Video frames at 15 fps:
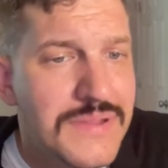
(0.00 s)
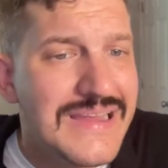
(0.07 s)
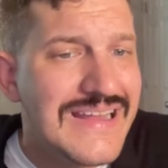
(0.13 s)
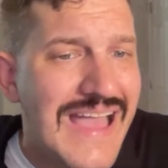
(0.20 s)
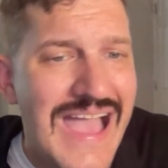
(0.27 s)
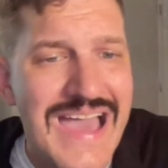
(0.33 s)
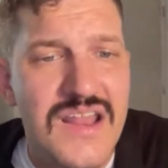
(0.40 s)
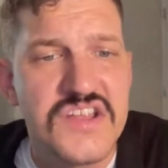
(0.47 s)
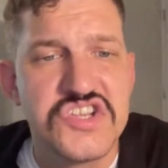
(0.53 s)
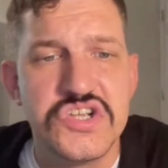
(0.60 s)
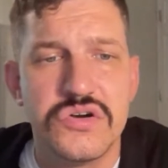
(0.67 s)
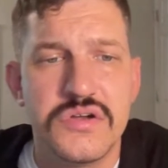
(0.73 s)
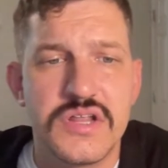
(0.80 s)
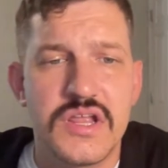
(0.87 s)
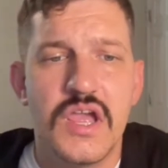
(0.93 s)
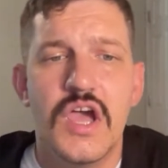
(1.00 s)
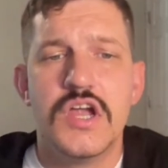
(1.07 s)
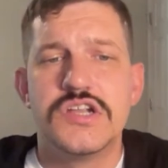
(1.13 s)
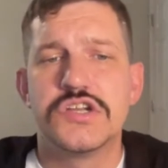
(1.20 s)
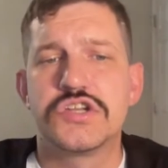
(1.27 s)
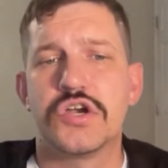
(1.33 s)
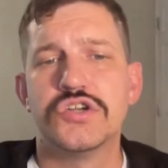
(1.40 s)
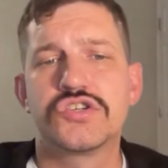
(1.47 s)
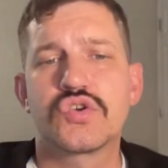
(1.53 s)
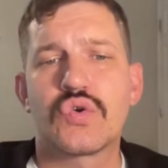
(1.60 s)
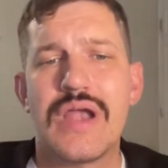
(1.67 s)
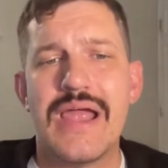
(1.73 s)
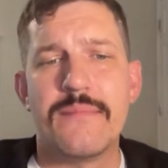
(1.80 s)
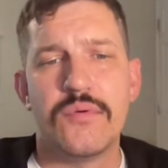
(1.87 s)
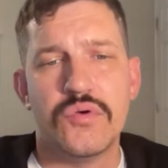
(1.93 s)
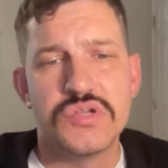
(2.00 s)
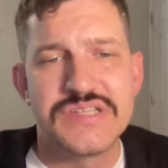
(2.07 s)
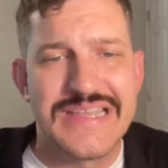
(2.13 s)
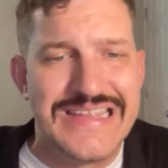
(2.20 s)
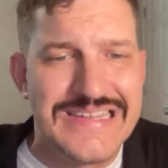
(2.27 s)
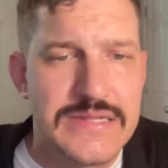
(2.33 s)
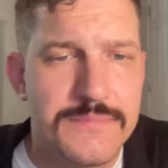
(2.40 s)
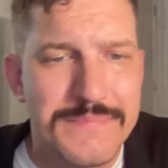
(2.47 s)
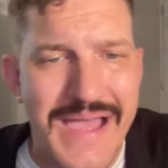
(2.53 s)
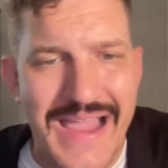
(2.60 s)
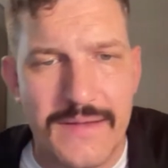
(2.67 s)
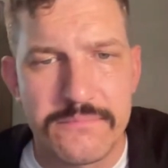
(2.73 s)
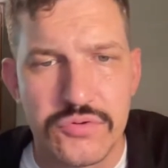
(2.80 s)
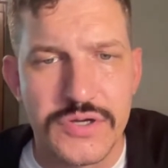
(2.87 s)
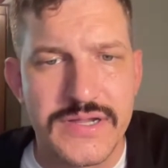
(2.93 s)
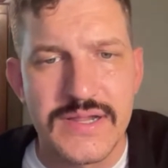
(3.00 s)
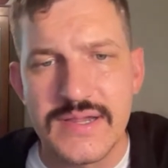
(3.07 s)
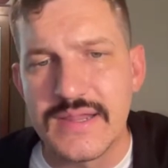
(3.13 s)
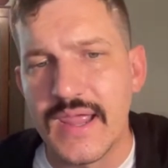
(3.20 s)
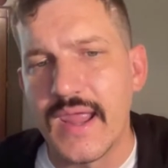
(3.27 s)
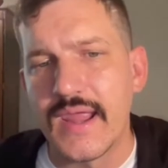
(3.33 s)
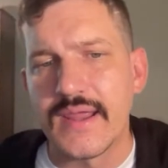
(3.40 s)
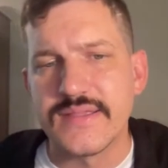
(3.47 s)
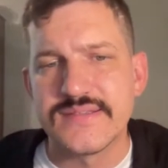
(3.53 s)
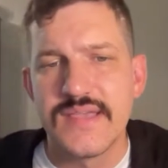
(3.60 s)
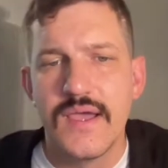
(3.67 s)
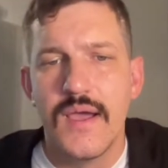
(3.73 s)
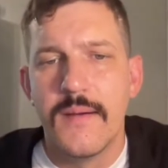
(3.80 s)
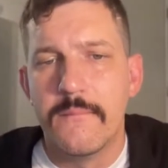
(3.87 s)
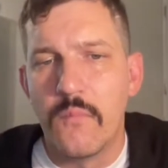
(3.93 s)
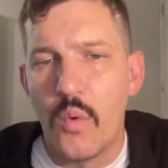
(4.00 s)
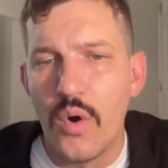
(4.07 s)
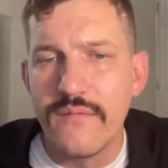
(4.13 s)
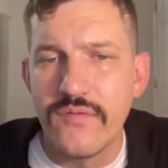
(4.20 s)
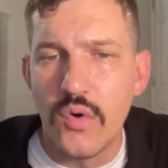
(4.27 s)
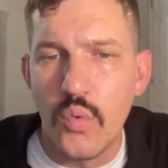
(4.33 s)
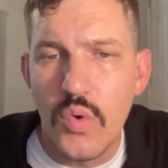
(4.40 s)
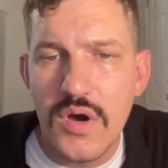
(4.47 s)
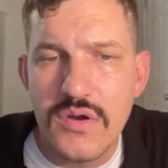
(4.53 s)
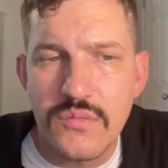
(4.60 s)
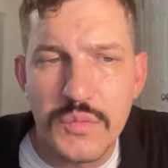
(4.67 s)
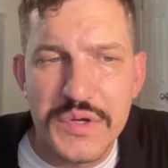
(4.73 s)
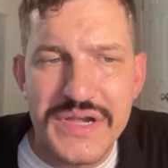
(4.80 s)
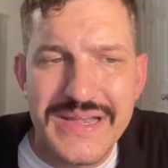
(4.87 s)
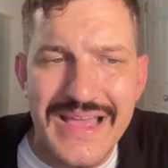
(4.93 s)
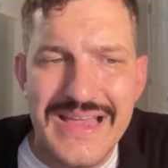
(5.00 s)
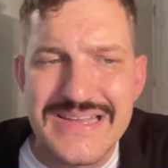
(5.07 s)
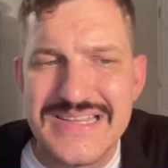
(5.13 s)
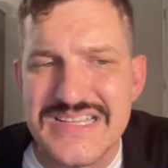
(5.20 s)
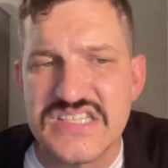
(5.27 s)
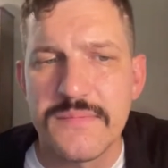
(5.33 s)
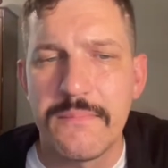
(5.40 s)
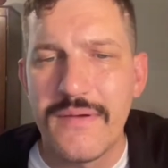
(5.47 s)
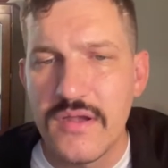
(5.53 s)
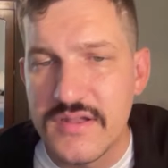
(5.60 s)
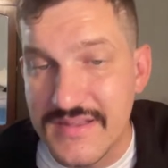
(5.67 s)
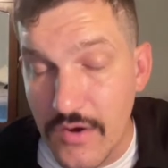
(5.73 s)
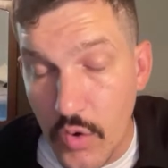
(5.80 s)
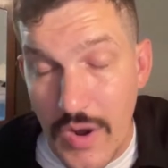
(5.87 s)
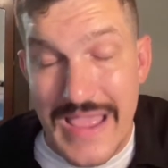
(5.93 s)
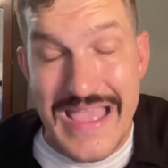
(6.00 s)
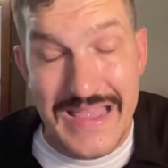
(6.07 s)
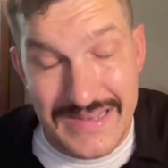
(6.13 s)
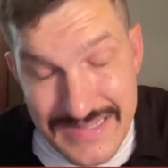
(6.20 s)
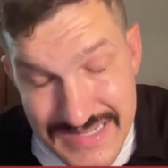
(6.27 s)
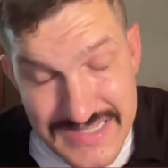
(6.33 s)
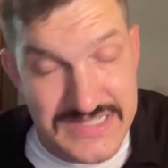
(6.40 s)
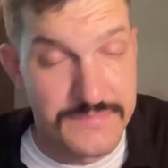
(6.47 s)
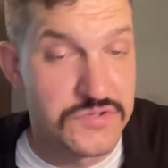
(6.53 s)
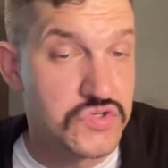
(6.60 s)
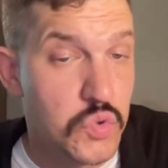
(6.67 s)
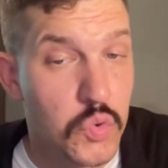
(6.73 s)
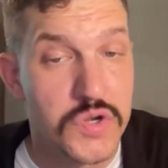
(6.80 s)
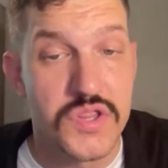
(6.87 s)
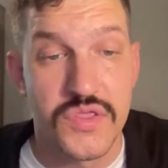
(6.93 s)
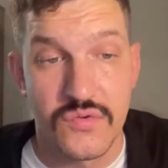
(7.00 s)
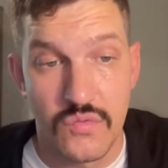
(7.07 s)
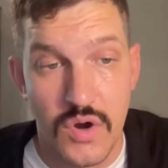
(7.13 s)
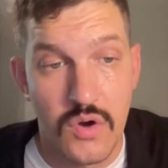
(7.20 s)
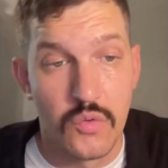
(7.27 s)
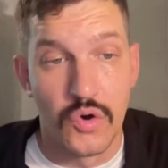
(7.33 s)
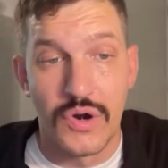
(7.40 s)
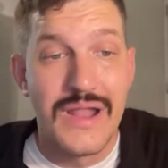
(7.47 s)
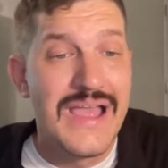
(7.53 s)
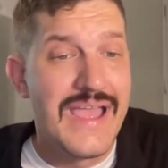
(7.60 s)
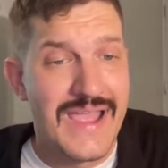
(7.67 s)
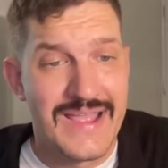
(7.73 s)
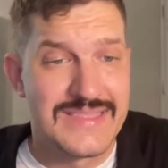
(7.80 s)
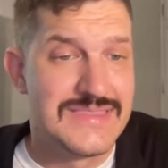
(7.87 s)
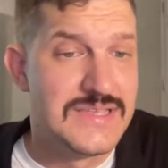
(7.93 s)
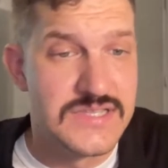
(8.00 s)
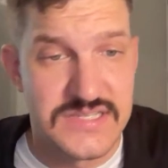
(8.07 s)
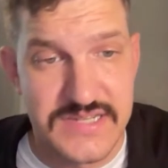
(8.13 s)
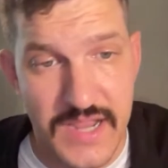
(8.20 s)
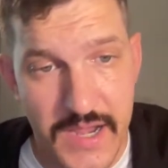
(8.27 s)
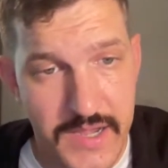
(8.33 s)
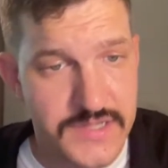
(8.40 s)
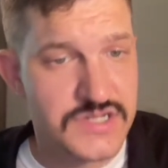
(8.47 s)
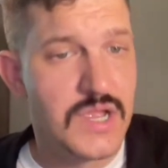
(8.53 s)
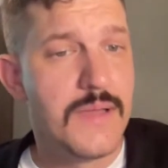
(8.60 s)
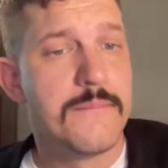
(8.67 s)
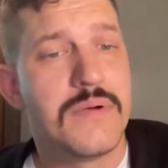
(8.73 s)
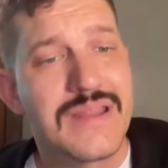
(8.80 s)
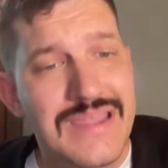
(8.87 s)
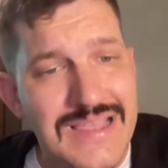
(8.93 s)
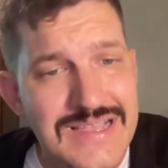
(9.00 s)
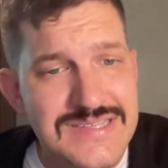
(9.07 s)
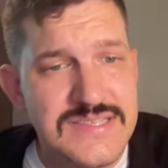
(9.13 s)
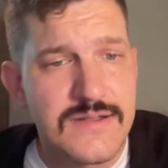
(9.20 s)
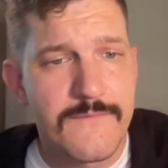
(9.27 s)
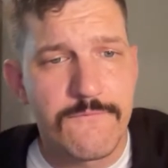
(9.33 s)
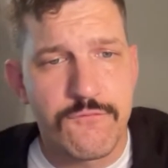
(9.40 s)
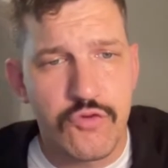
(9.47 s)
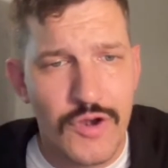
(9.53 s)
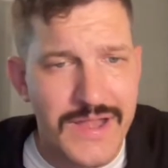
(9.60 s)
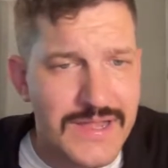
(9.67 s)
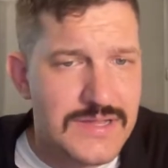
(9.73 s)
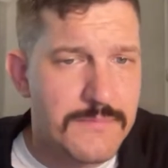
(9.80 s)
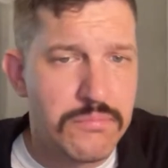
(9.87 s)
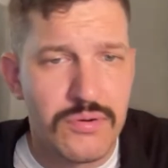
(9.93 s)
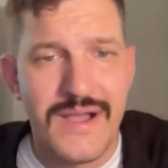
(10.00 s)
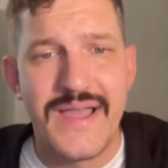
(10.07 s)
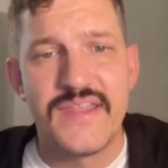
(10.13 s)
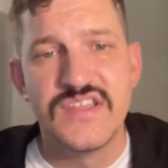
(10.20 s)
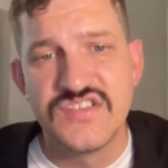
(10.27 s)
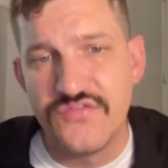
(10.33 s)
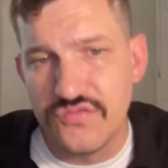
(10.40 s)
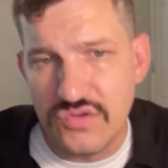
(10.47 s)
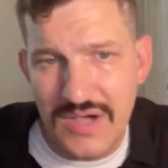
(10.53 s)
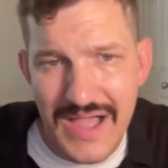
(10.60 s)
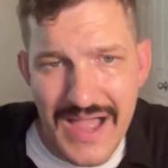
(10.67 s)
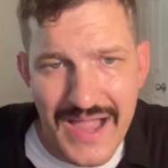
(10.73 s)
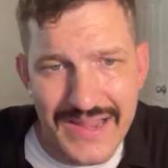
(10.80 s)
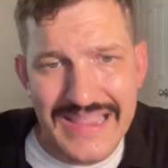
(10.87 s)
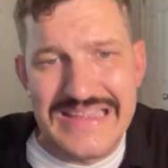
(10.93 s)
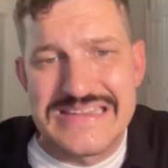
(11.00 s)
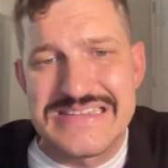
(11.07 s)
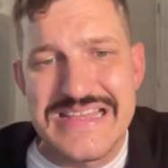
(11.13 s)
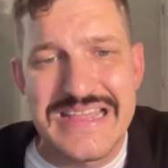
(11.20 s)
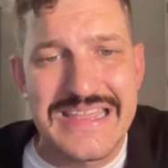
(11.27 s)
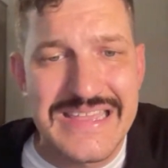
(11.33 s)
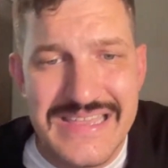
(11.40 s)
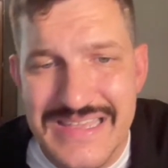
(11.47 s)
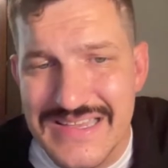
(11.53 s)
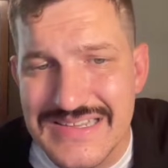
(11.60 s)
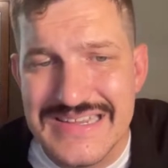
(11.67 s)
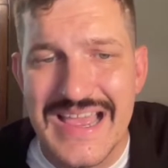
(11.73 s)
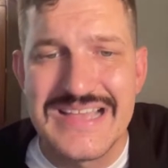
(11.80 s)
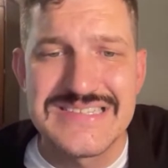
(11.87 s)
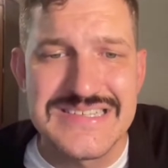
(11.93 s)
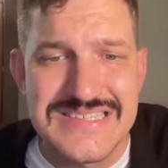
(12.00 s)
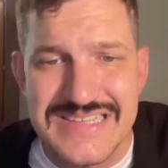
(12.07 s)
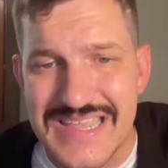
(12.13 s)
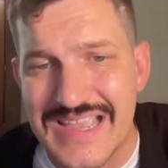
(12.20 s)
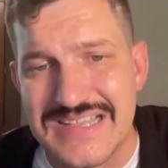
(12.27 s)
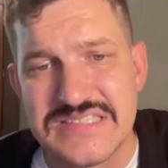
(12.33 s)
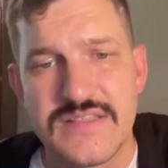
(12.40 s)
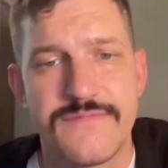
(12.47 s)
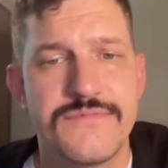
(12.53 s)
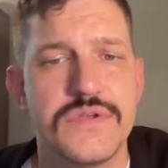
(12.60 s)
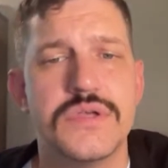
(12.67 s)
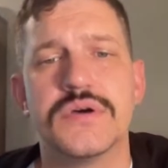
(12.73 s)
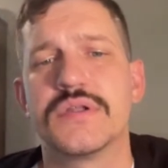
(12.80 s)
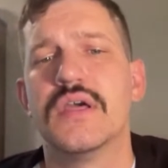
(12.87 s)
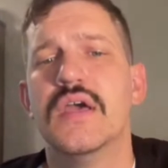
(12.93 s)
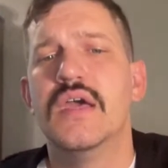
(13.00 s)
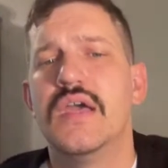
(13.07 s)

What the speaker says: and agility to turn scrambles into back-breaking gains. More of a one-read anticipatory thrower at this stage, but he isn't afraid to plant his flag and take a hit as he scans the field.